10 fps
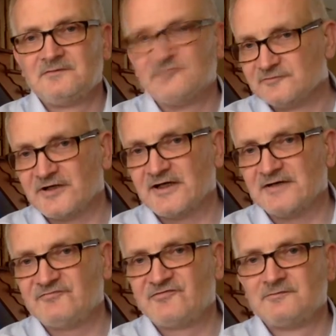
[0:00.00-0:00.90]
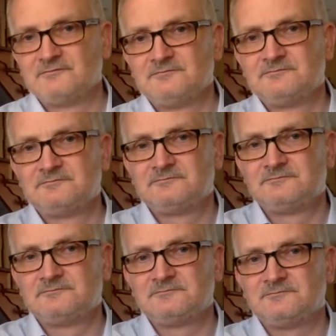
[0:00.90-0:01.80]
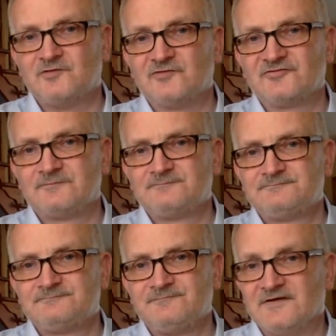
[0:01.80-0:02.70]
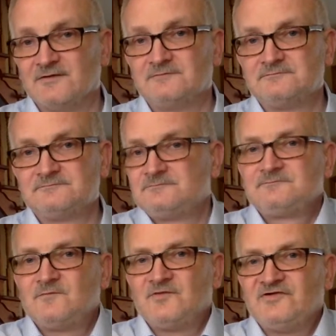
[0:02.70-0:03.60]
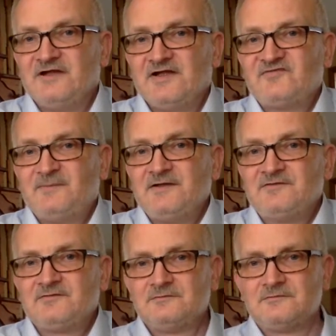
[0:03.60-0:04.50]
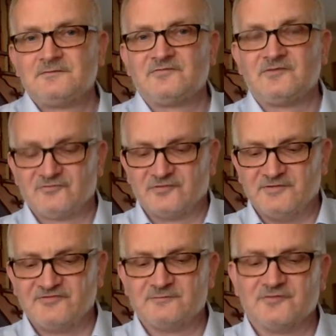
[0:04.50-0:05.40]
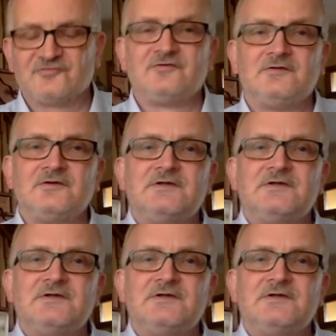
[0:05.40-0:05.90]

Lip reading: Jill drives. Rush. There you go. What do you expect? There's always going to be some Rush.